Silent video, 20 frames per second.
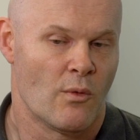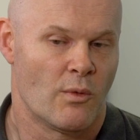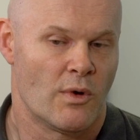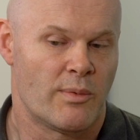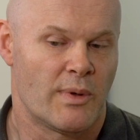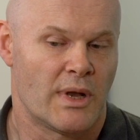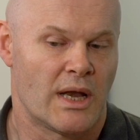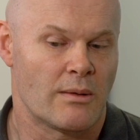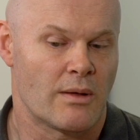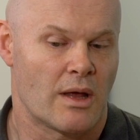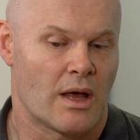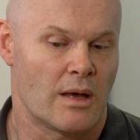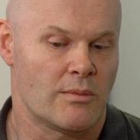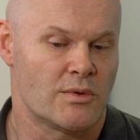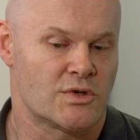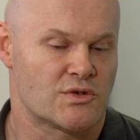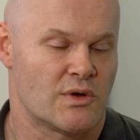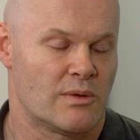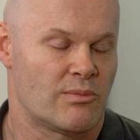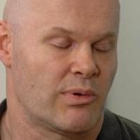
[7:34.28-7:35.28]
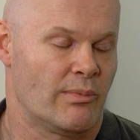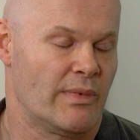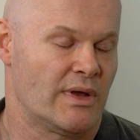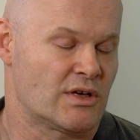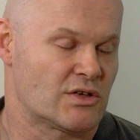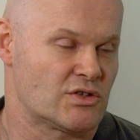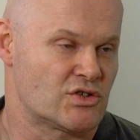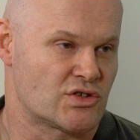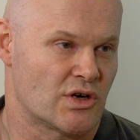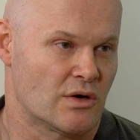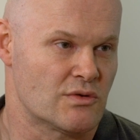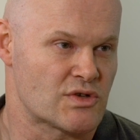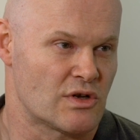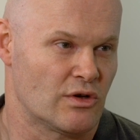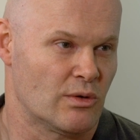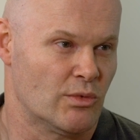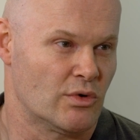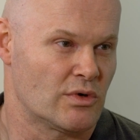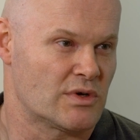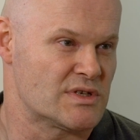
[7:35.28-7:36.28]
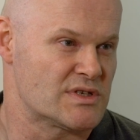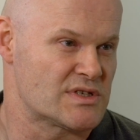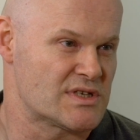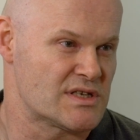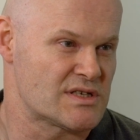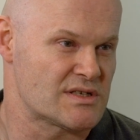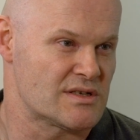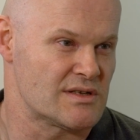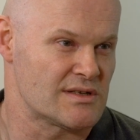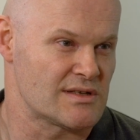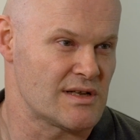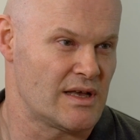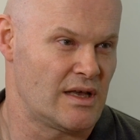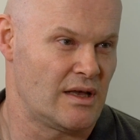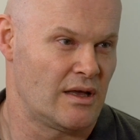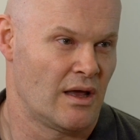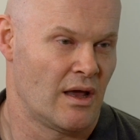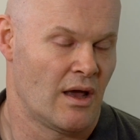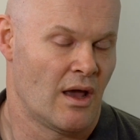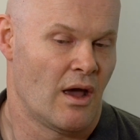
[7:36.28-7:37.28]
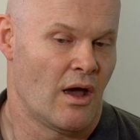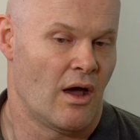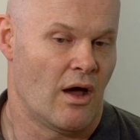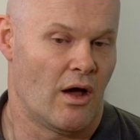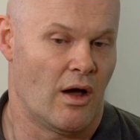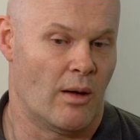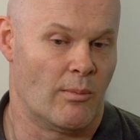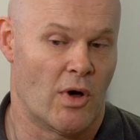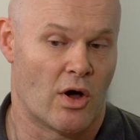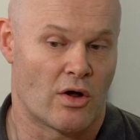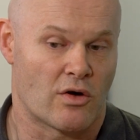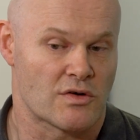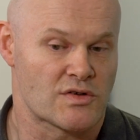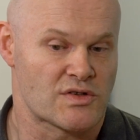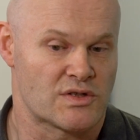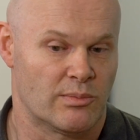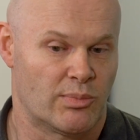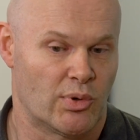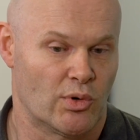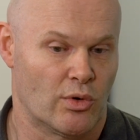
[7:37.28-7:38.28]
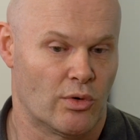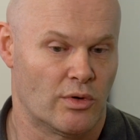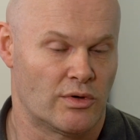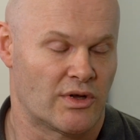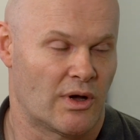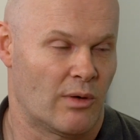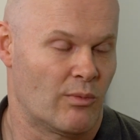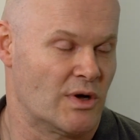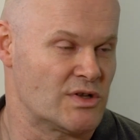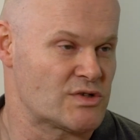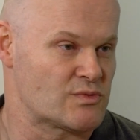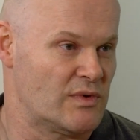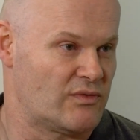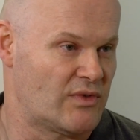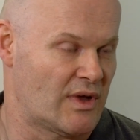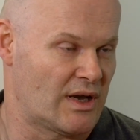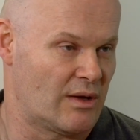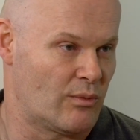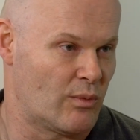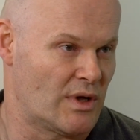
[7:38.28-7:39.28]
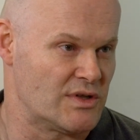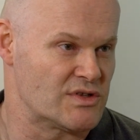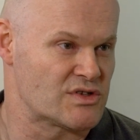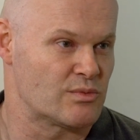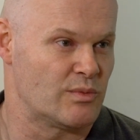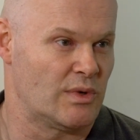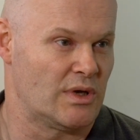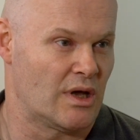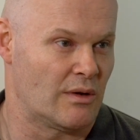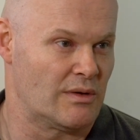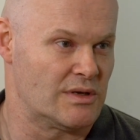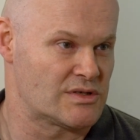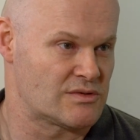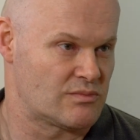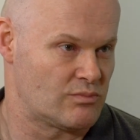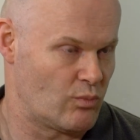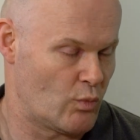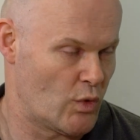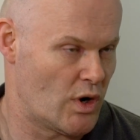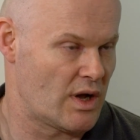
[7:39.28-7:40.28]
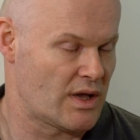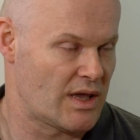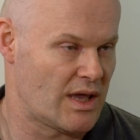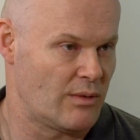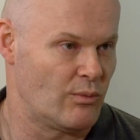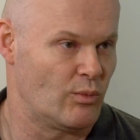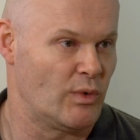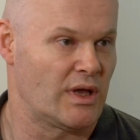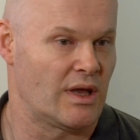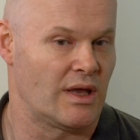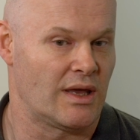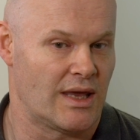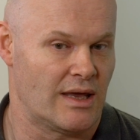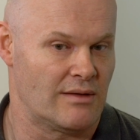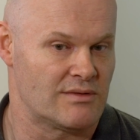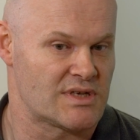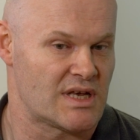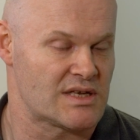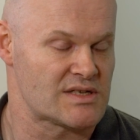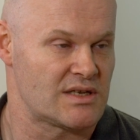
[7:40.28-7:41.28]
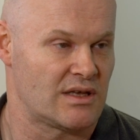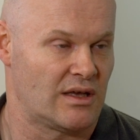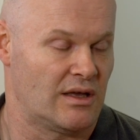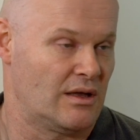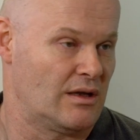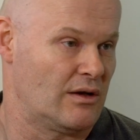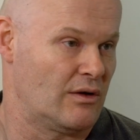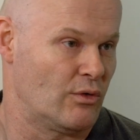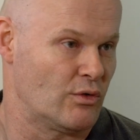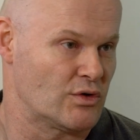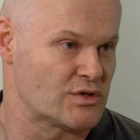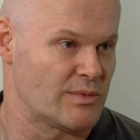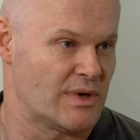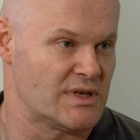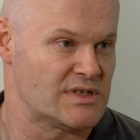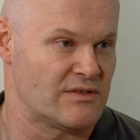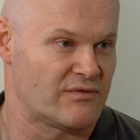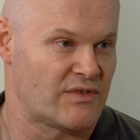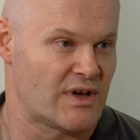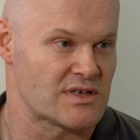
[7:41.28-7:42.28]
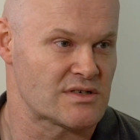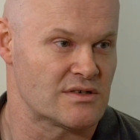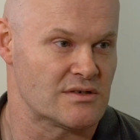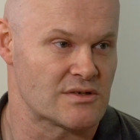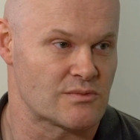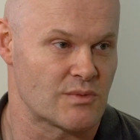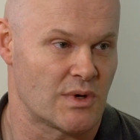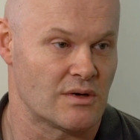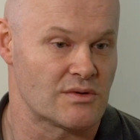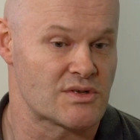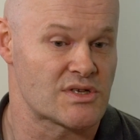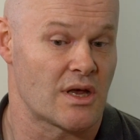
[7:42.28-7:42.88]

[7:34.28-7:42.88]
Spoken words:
We've been able to implement controls a lot more consistently across the board, and once we've done it once, we know it's working, we can keep testing it in an automated fashion as well.